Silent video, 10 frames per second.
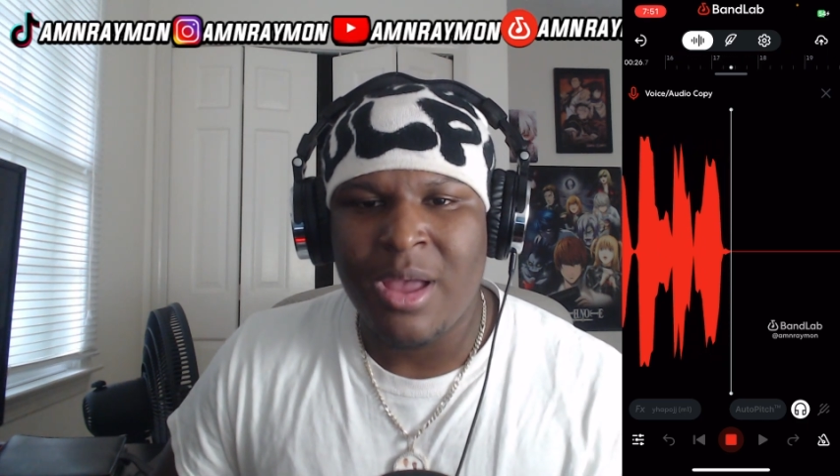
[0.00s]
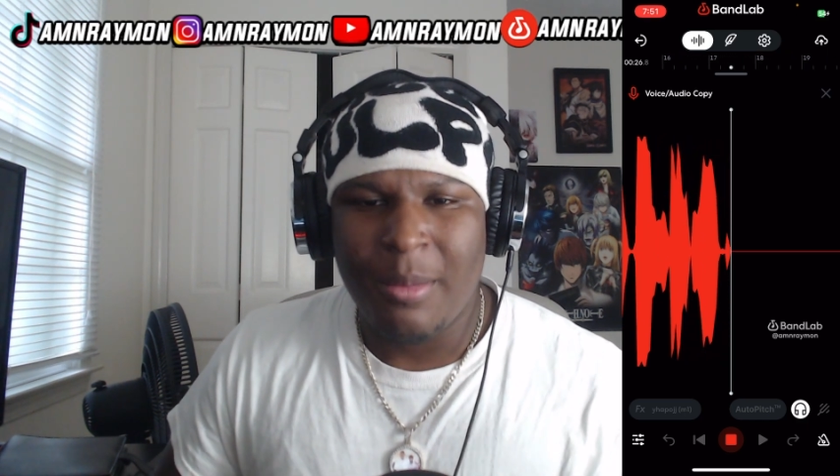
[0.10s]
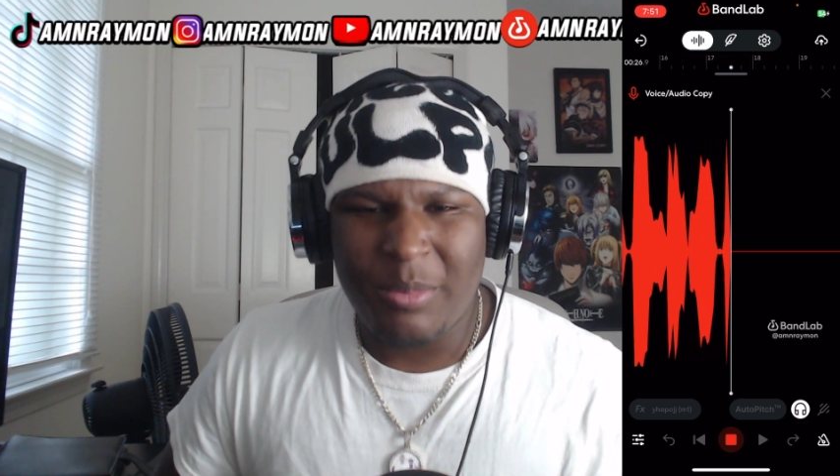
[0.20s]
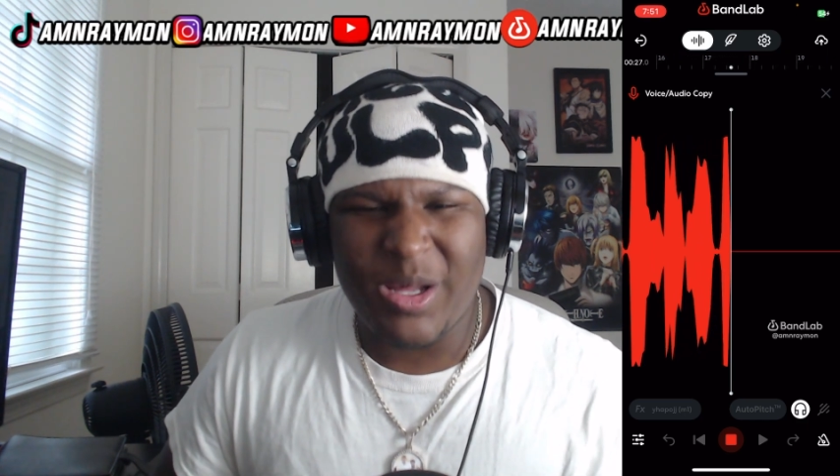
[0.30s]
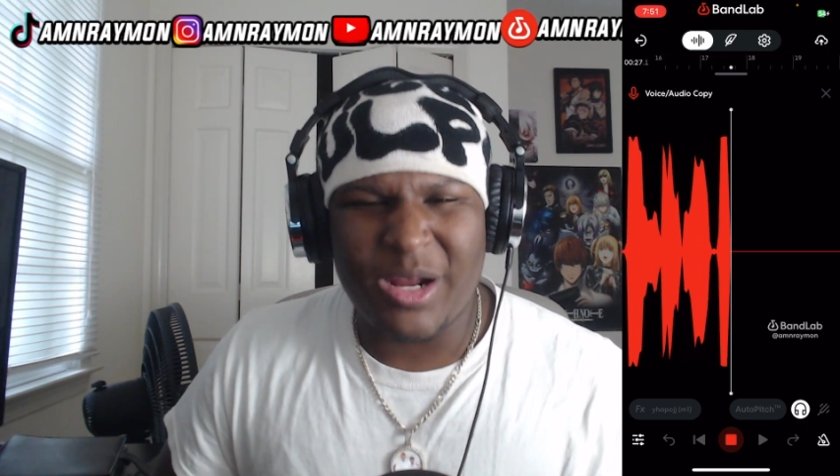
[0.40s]

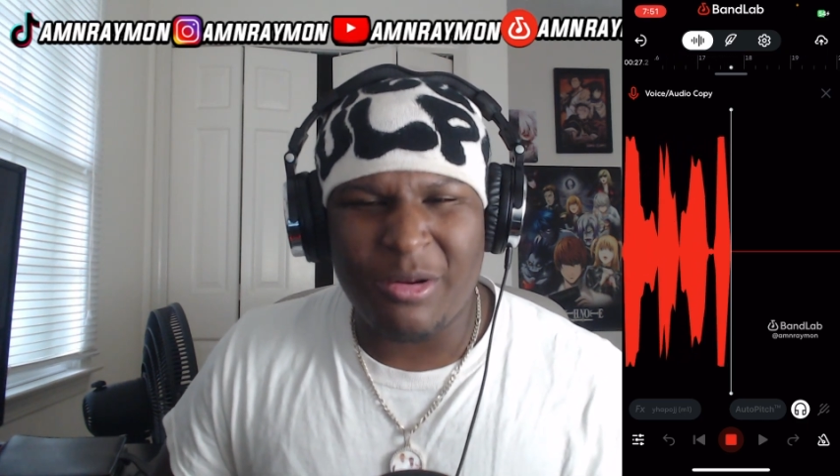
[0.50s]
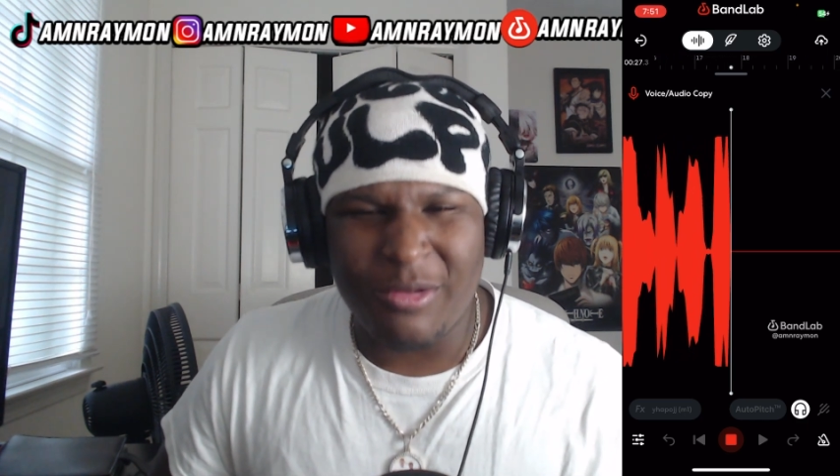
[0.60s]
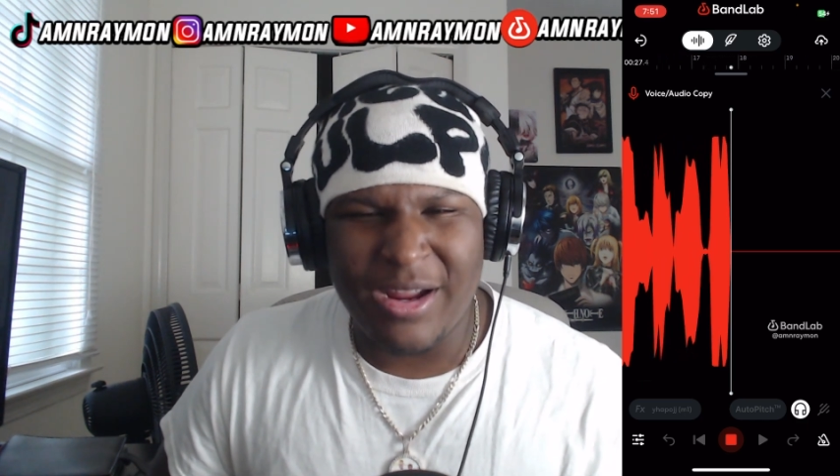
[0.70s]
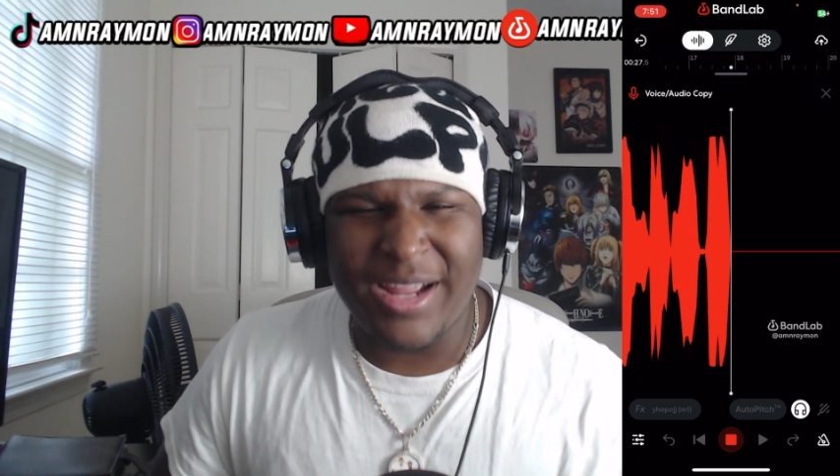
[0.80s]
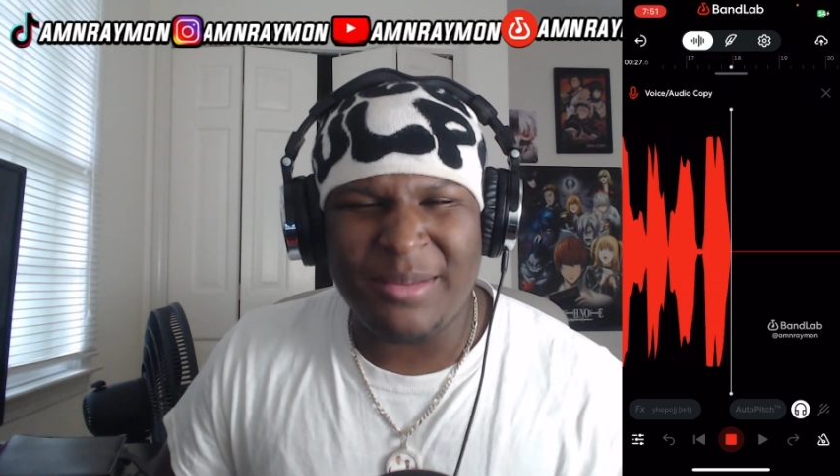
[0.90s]
But I'm
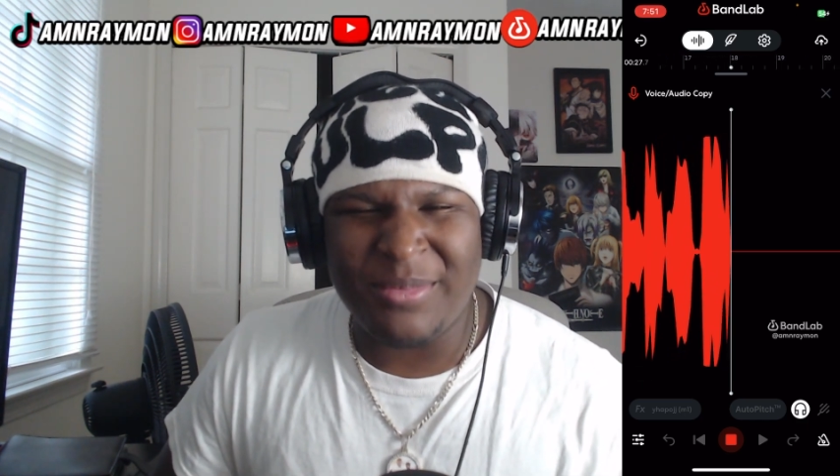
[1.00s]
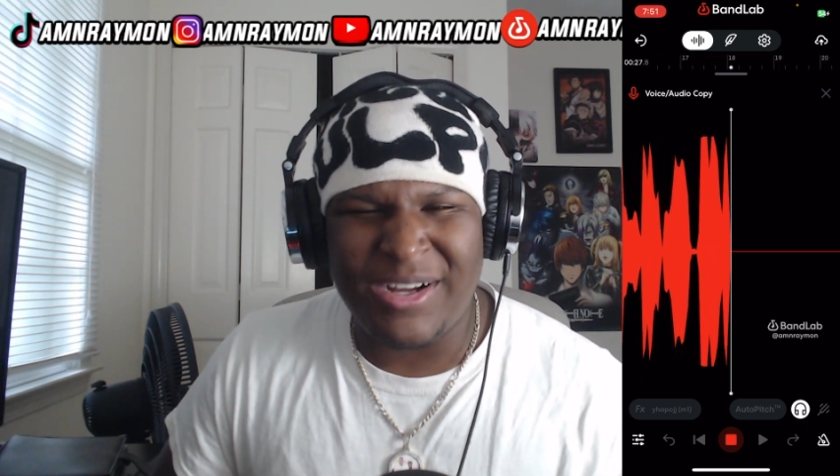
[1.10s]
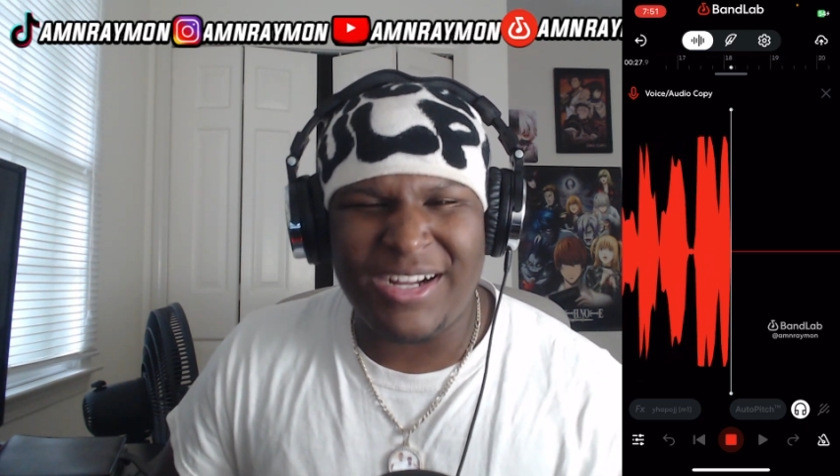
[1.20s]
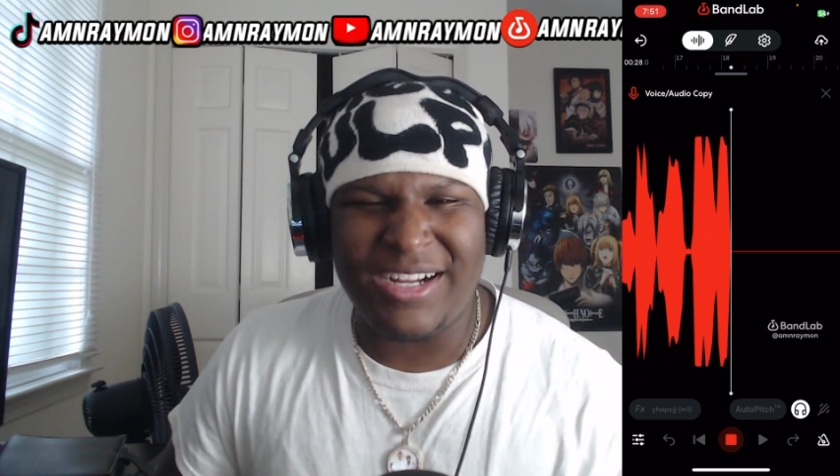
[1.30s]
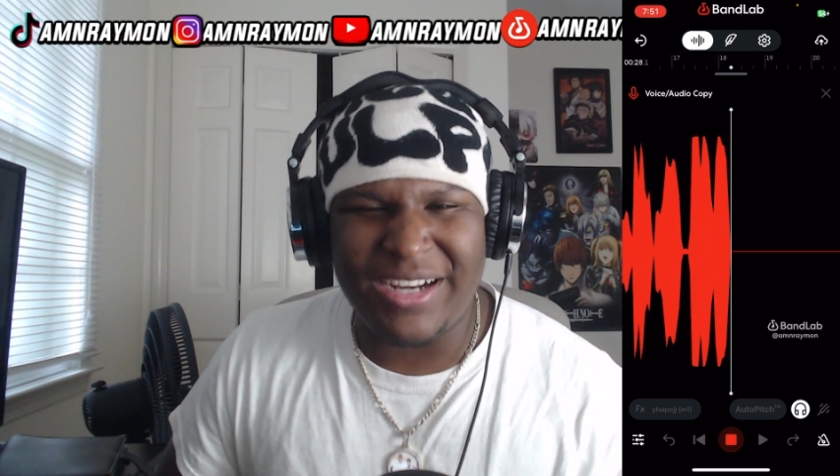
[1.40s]
Raymon,